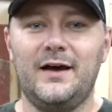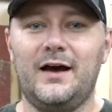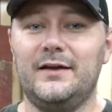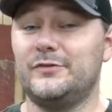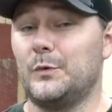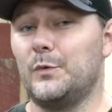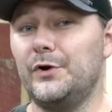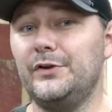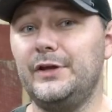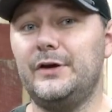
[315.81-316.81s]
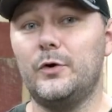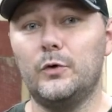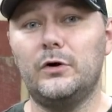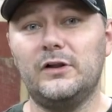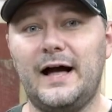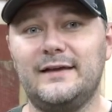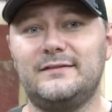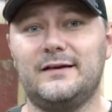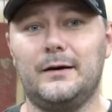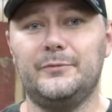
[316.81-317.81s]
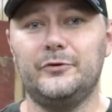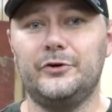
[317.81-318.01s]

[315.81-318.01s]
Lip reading: It's a really cool class to come to.